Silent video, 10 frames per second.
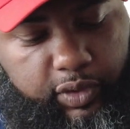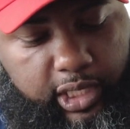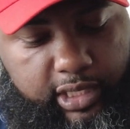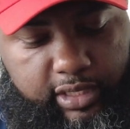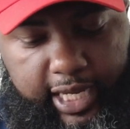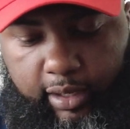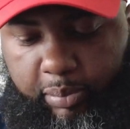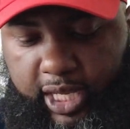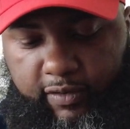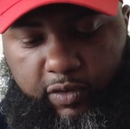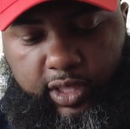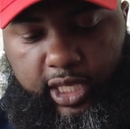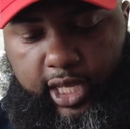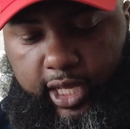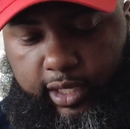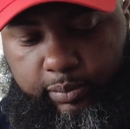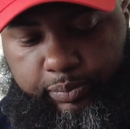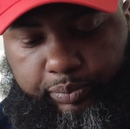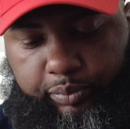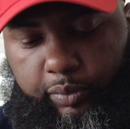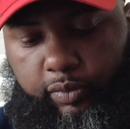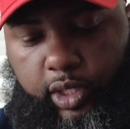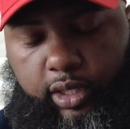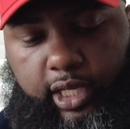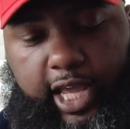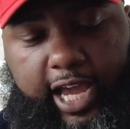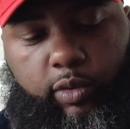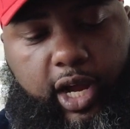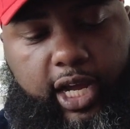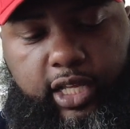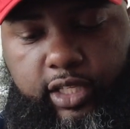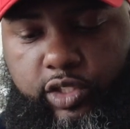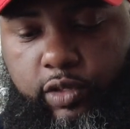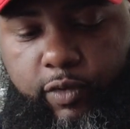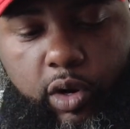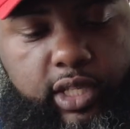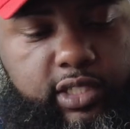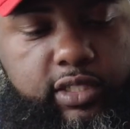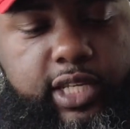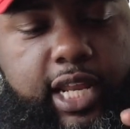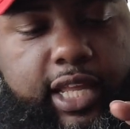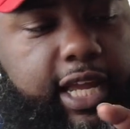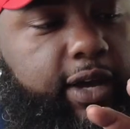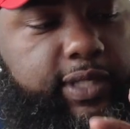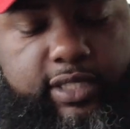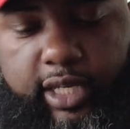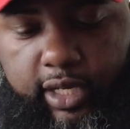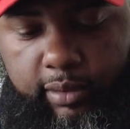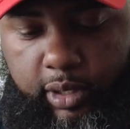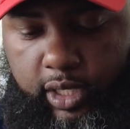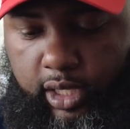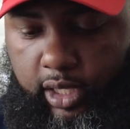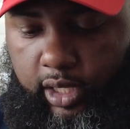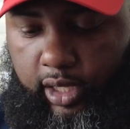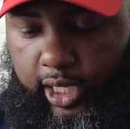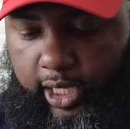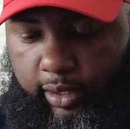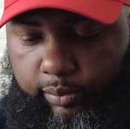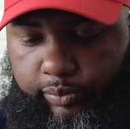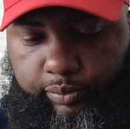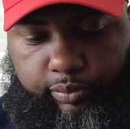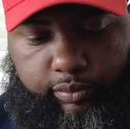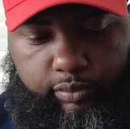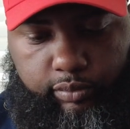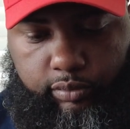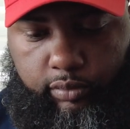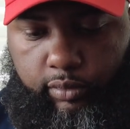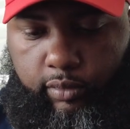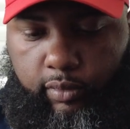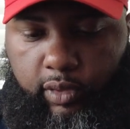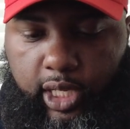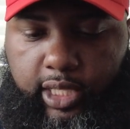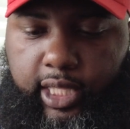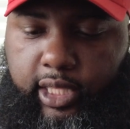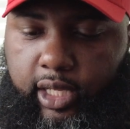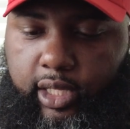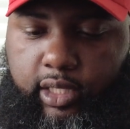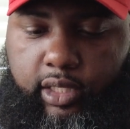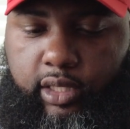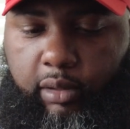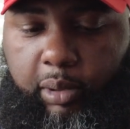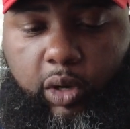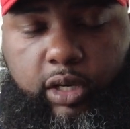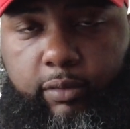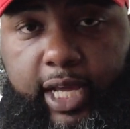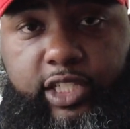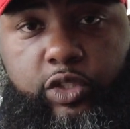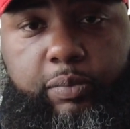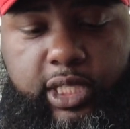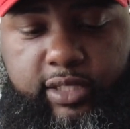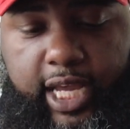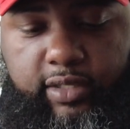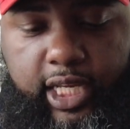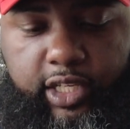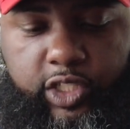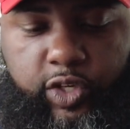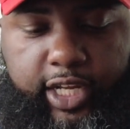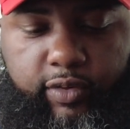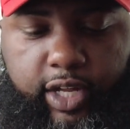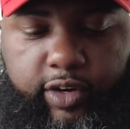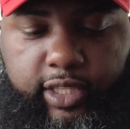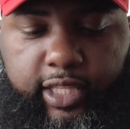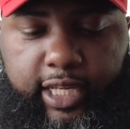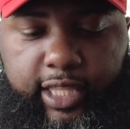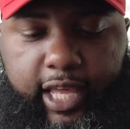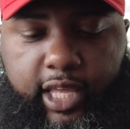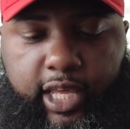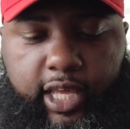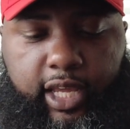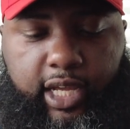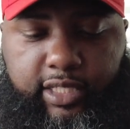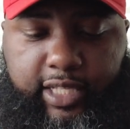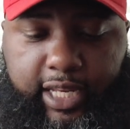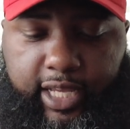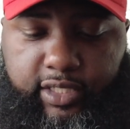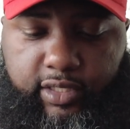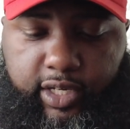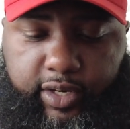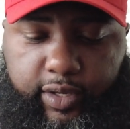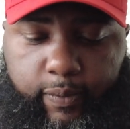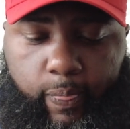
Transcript: This is like a pin for the guide rod and this tabor. This is kind of like how it's set up. And then the bolt. And I'm not stripping this down, taking an extractor out or anything like that because it's not necessary.